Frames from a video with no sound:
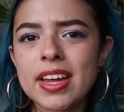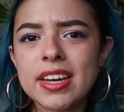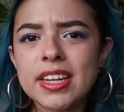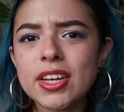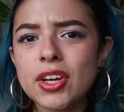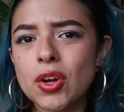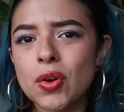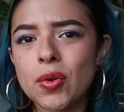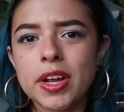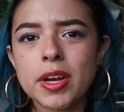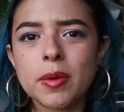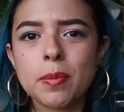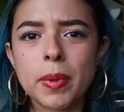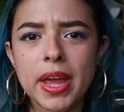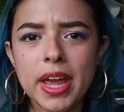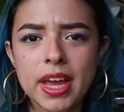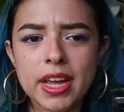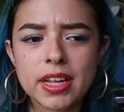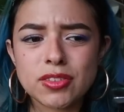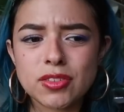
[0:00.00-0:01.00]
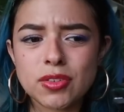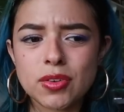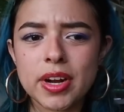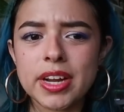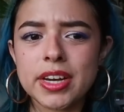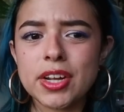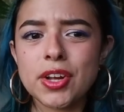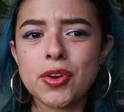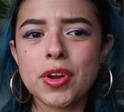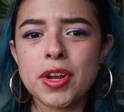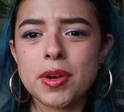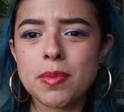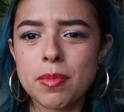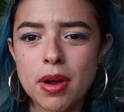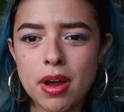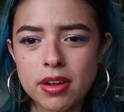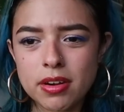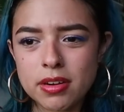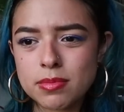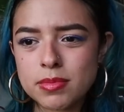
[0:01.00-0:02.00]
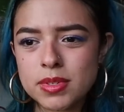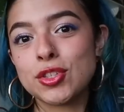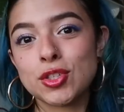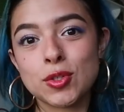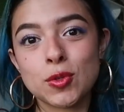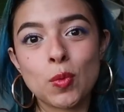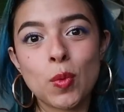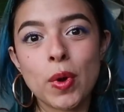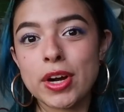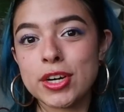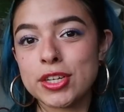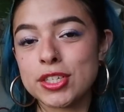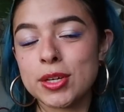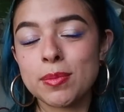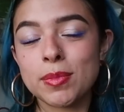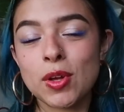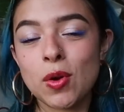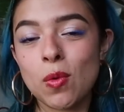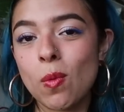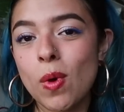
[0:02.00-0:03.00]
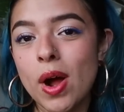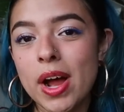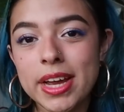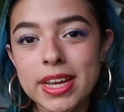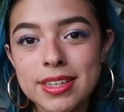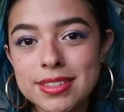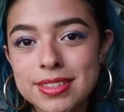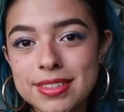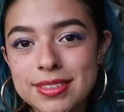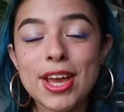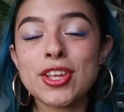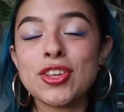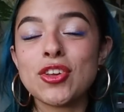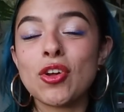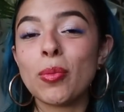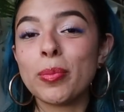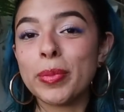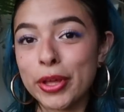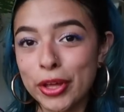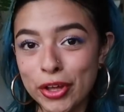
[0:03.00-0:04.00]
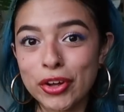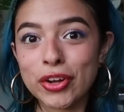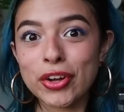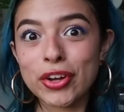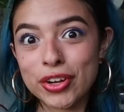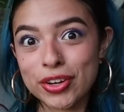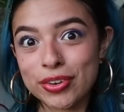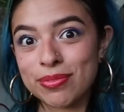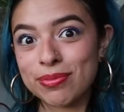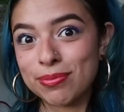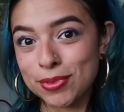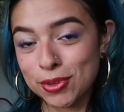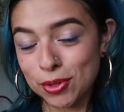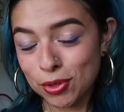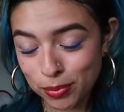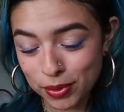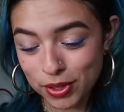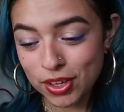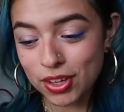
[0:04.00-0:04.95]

any green pants or any green bottoms, just wear something white and you'll be good you'll be